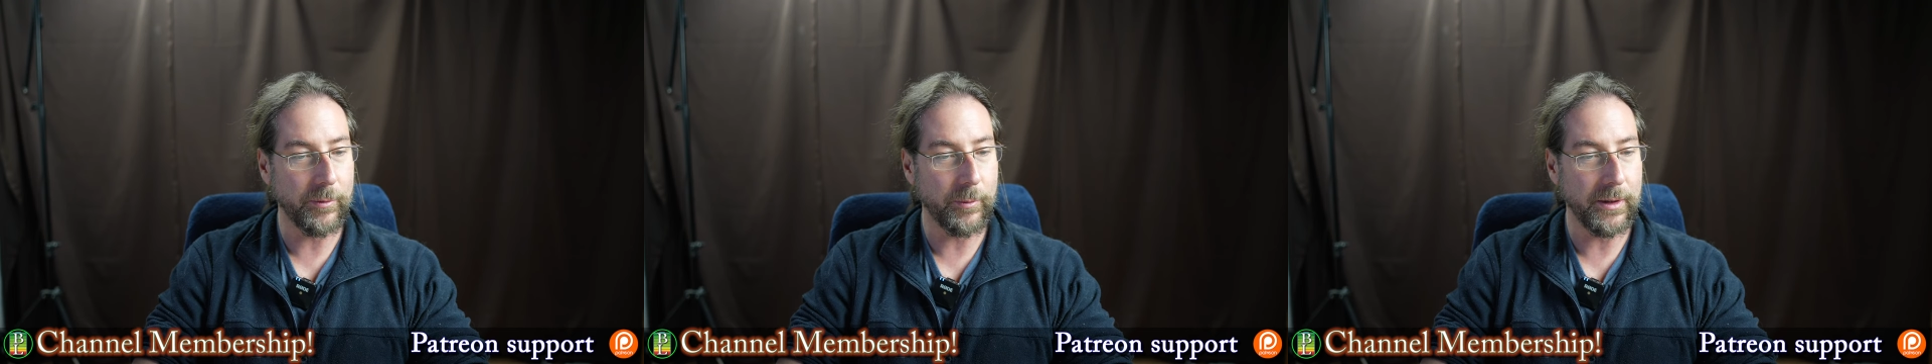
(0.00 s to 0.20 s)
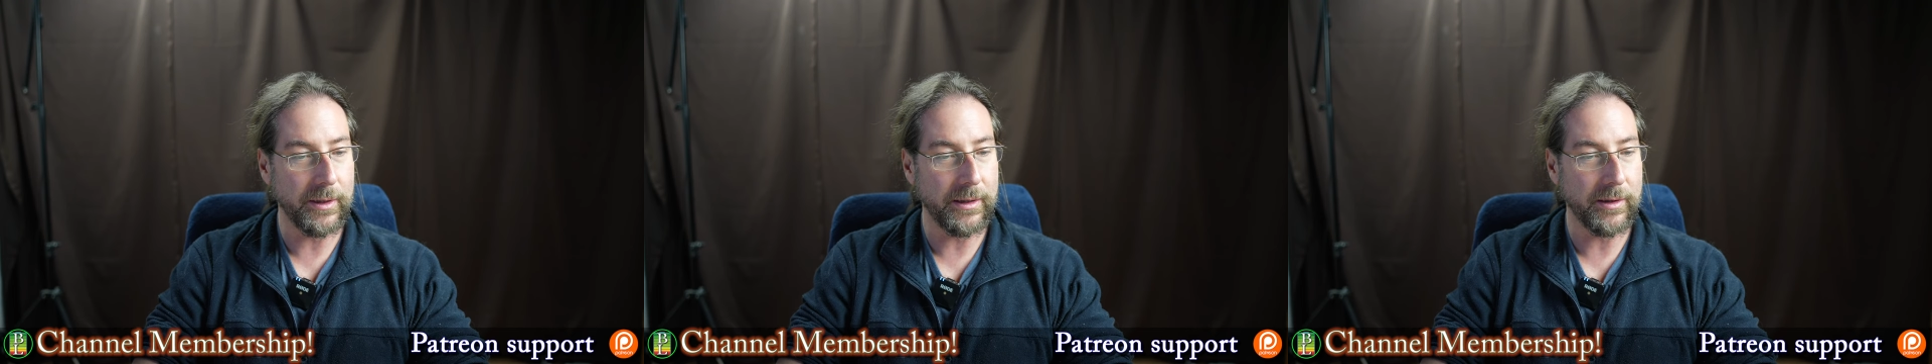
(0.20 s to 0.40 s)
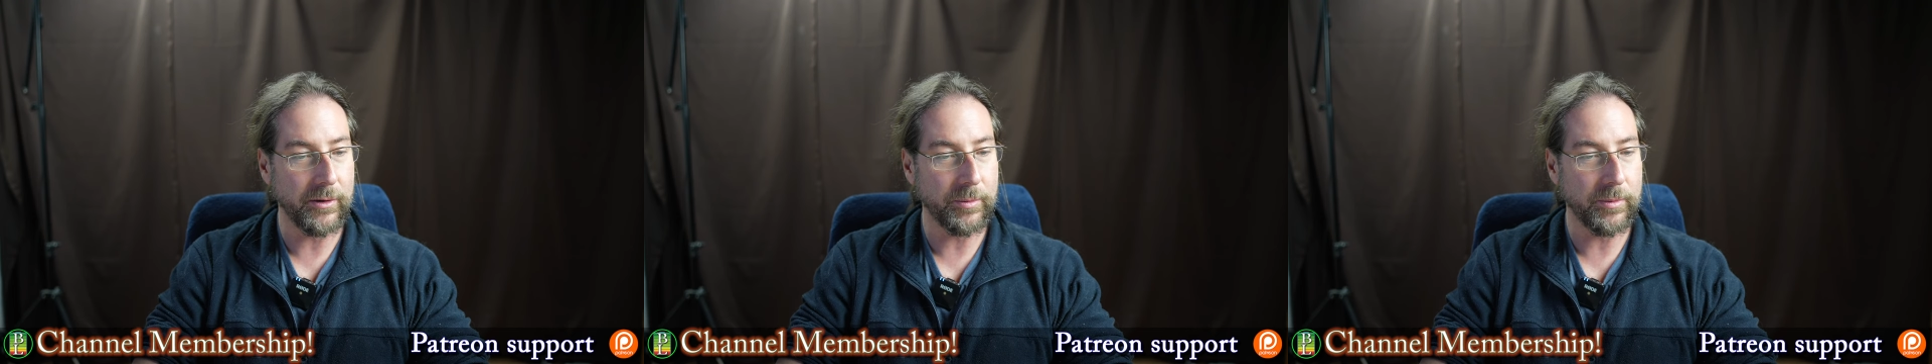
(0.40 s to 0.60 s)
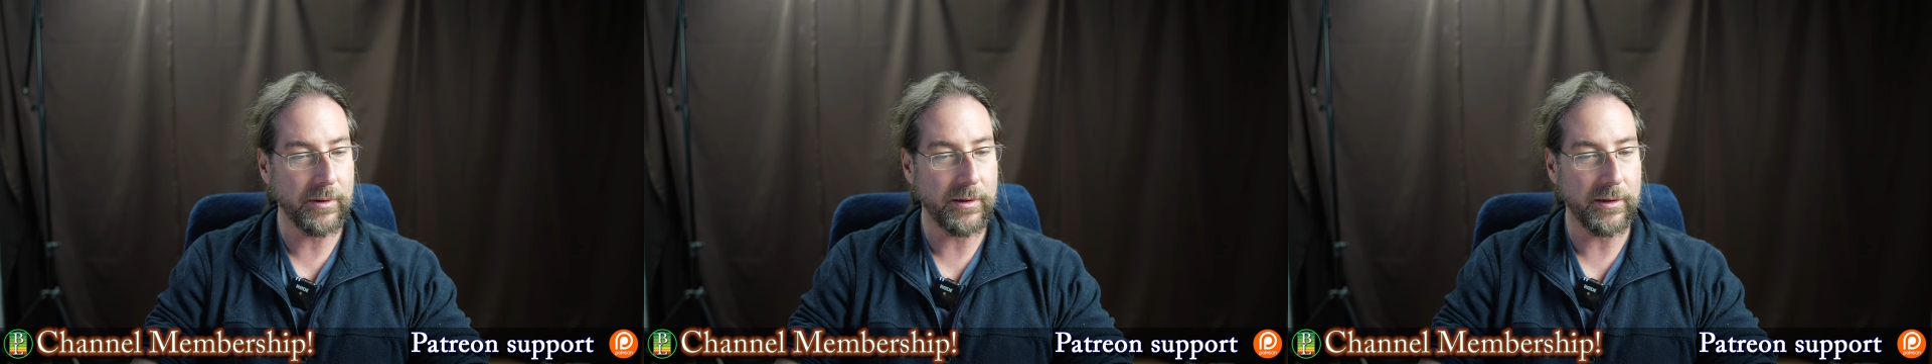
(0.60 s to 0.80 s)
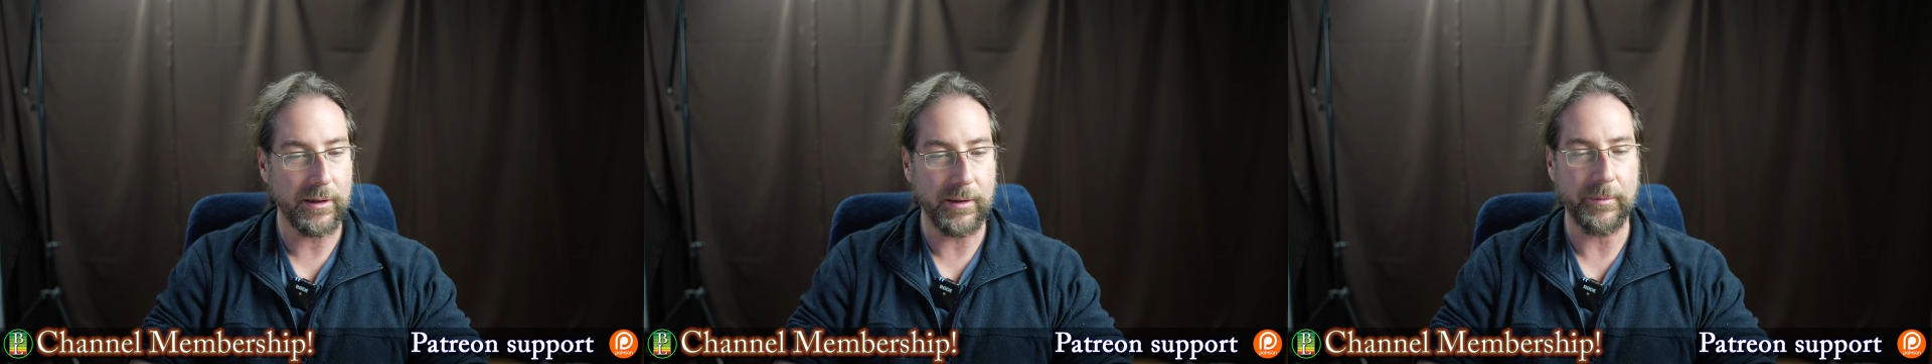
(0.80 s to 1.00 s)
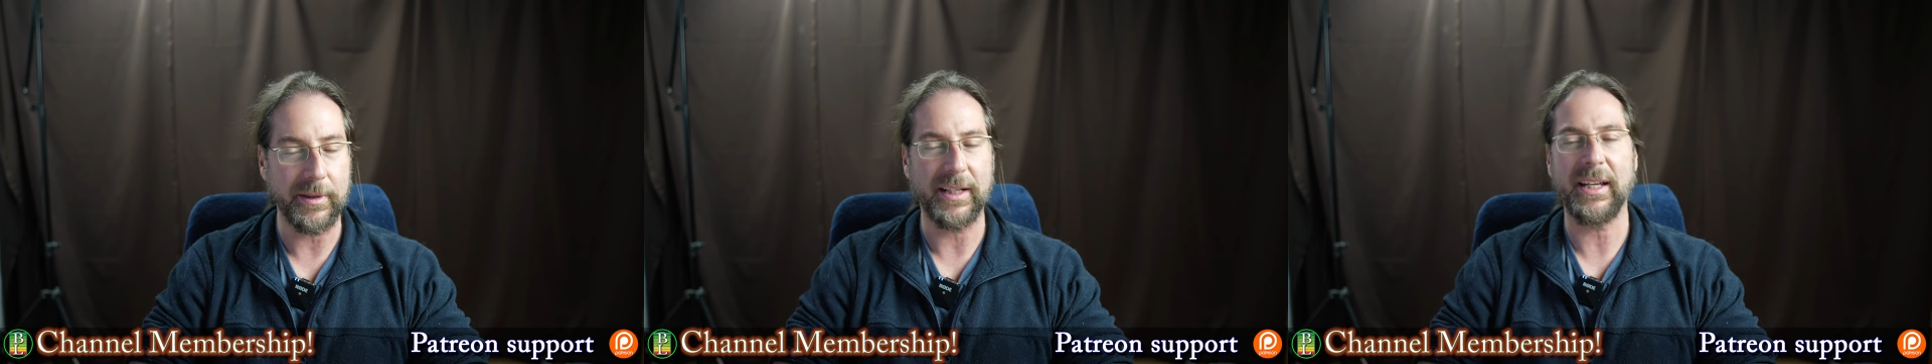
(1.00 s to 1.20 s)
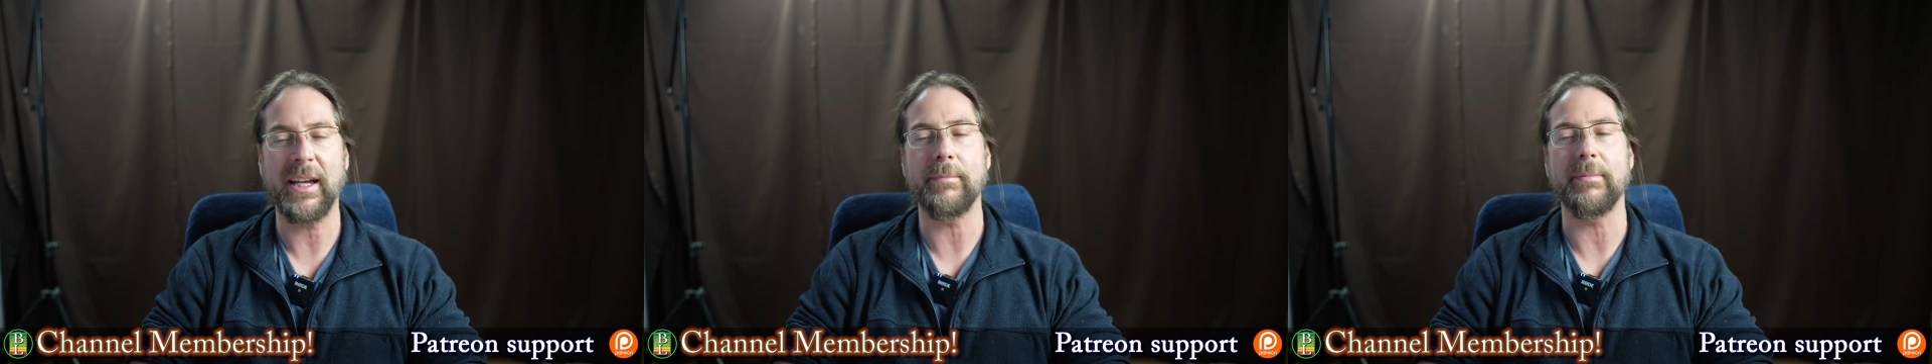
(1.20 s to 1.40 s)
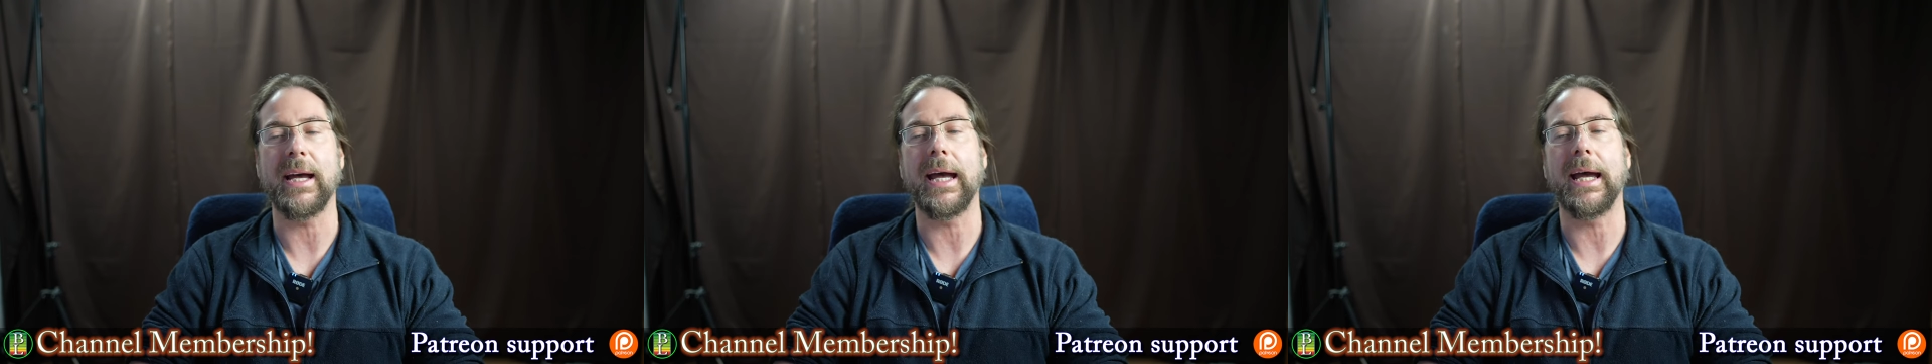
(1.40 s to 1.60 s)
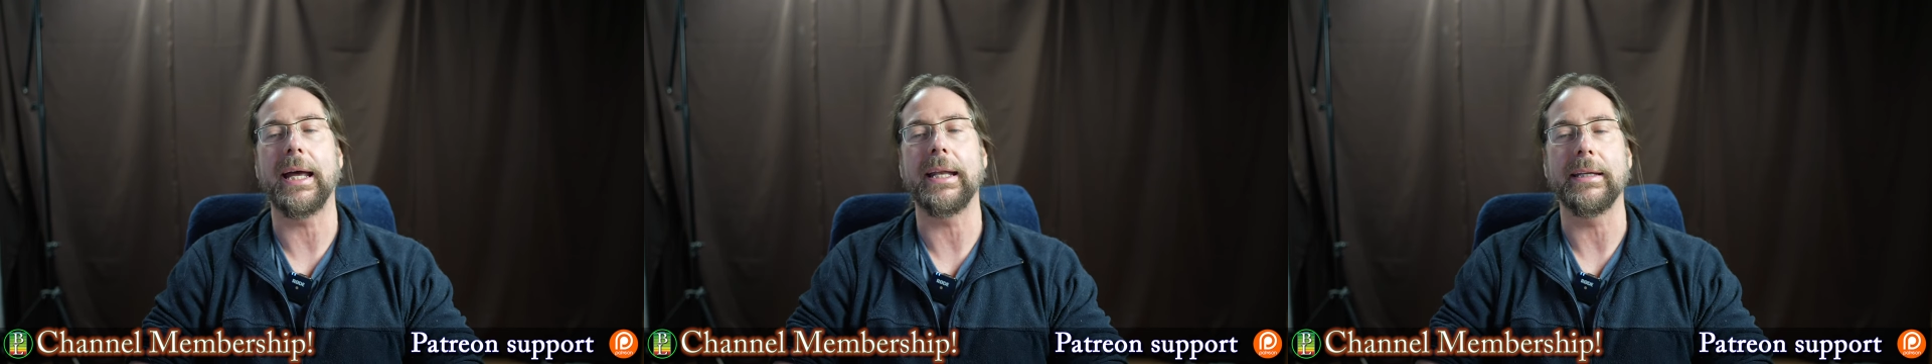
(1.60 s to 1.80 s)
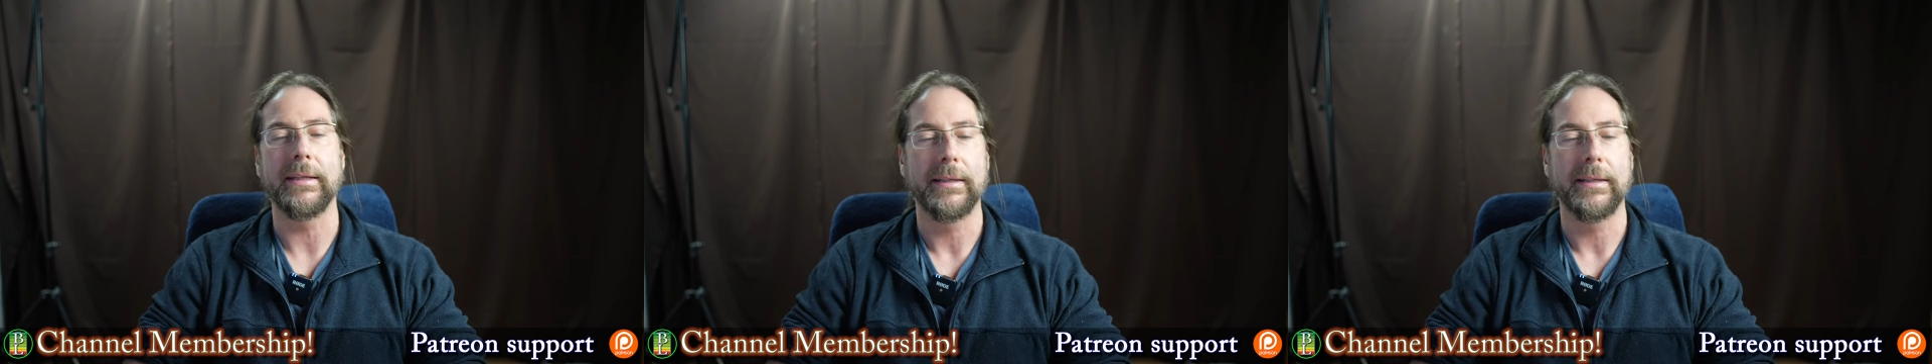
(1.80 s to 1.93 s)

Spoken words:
watt-hours per kilometer. Come on.